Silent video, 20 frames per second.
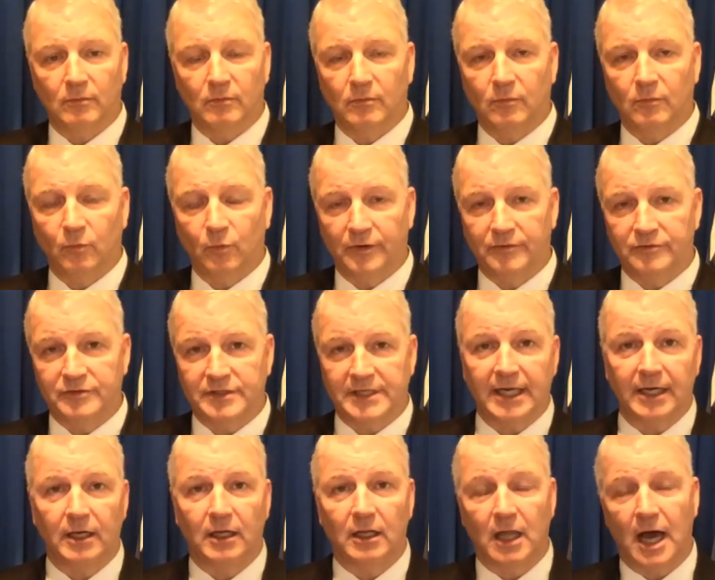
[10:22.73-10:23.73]
we've seen
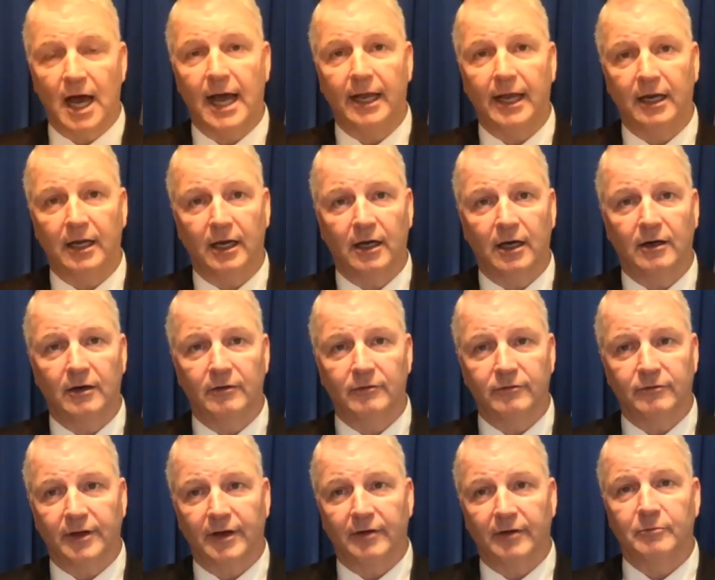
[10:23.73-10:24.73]
a lot
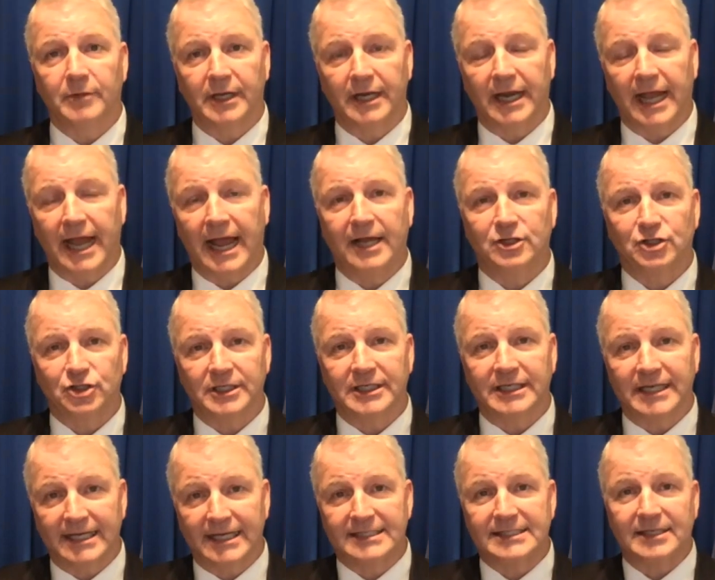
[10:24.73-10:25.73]
of government action
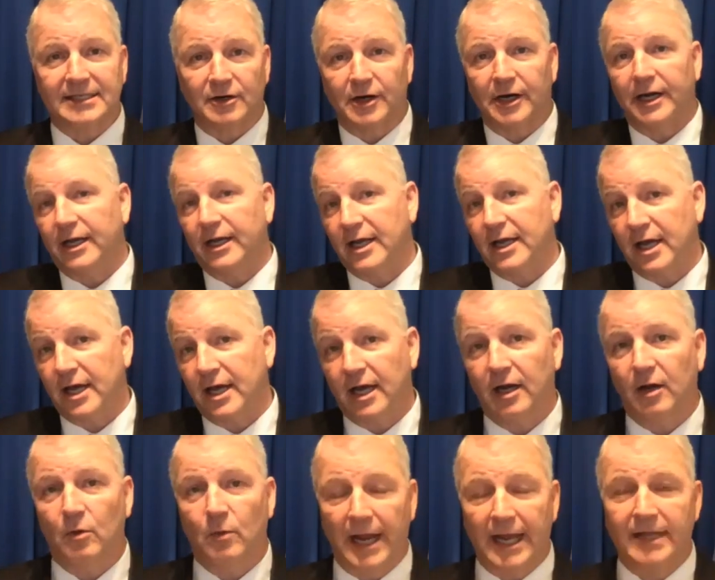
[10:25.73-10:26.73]
necessary to cut
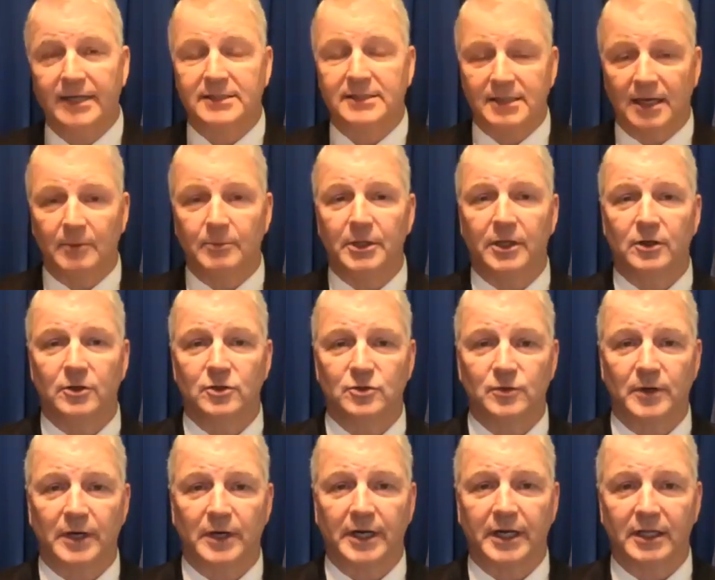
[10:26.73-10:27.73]
away some of those
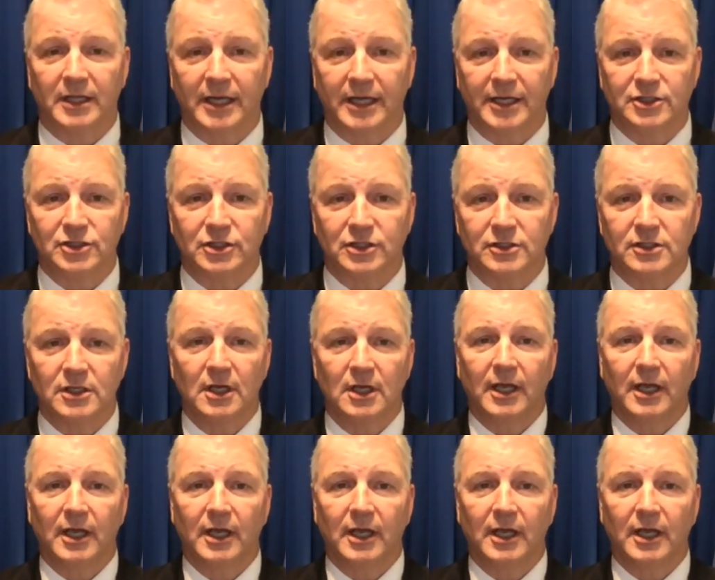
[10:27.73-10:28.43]
regulations